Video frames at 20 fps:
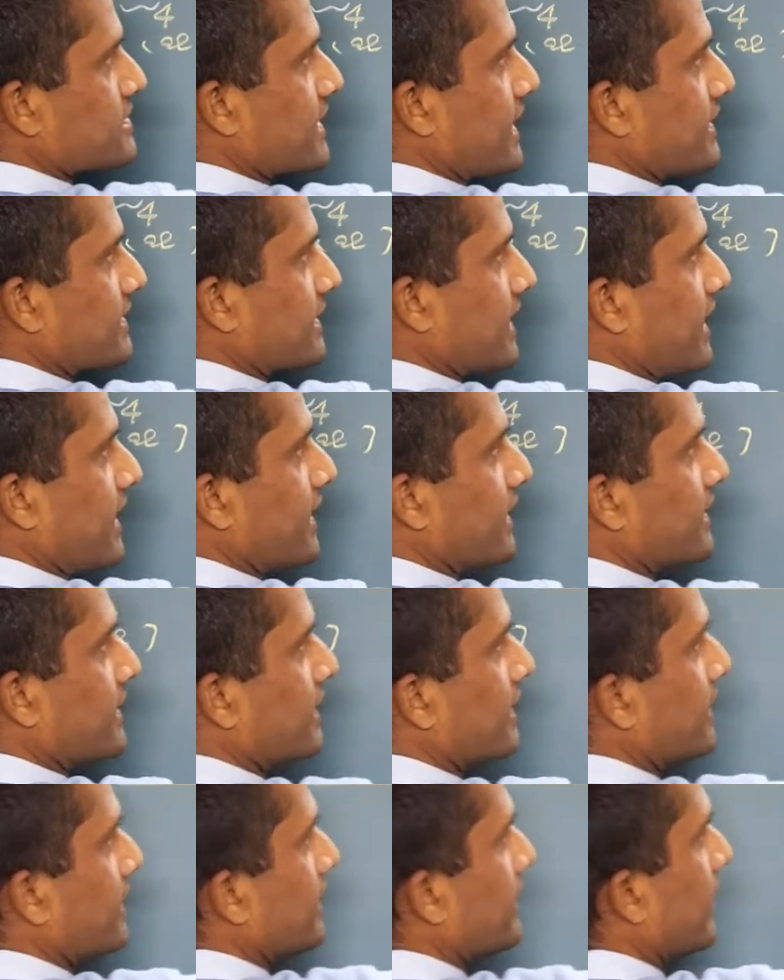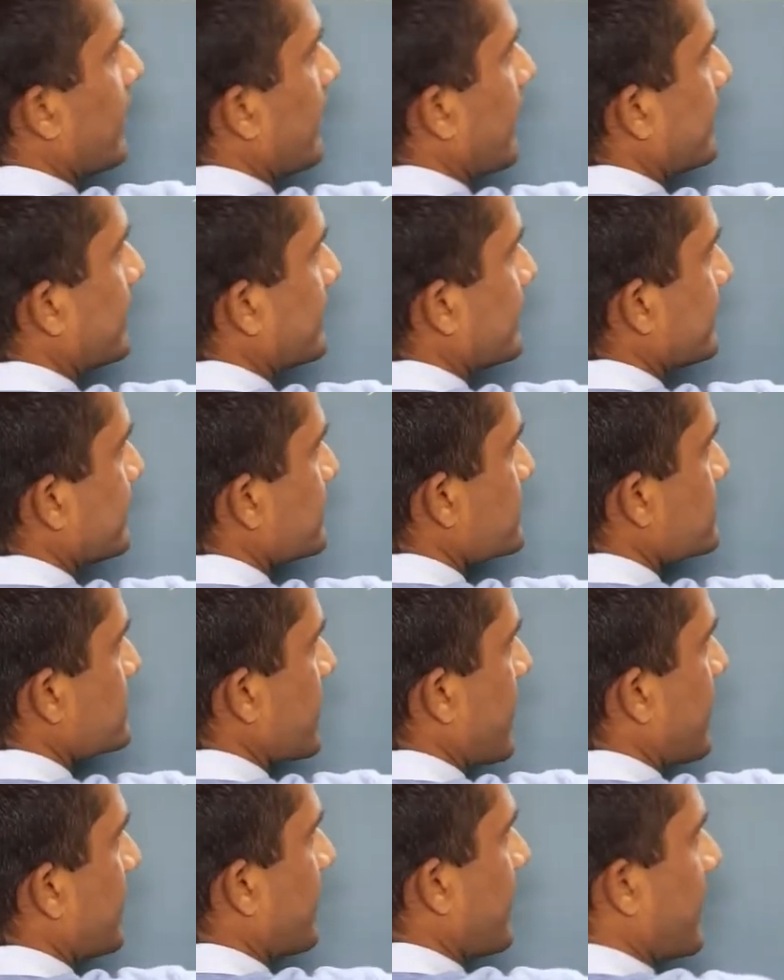cation and it is
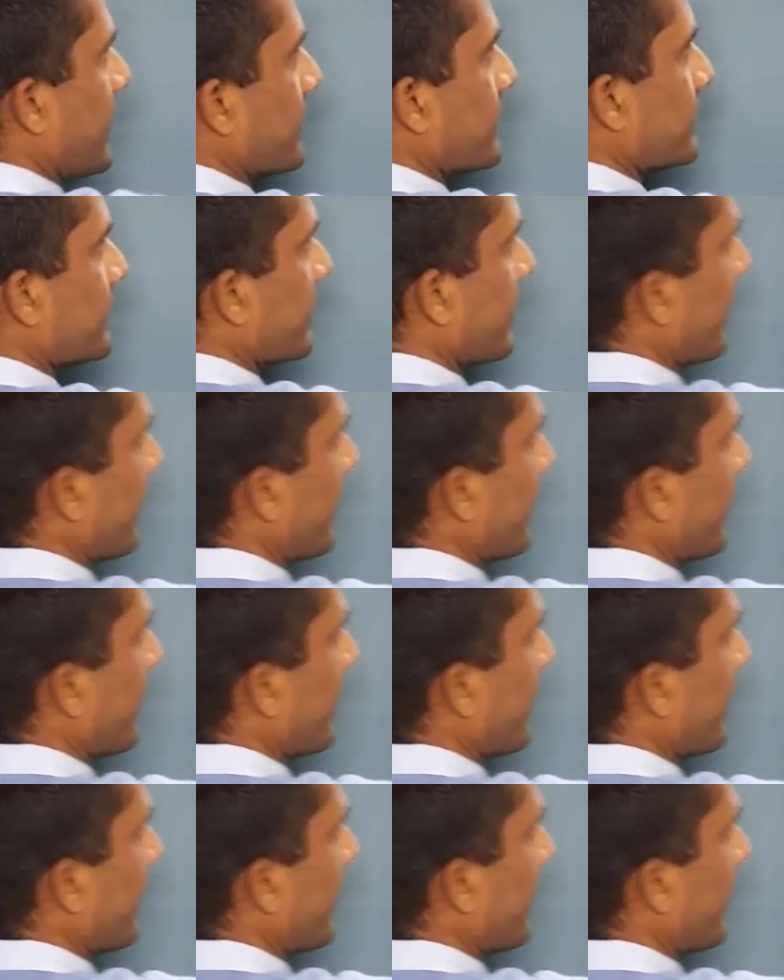anion,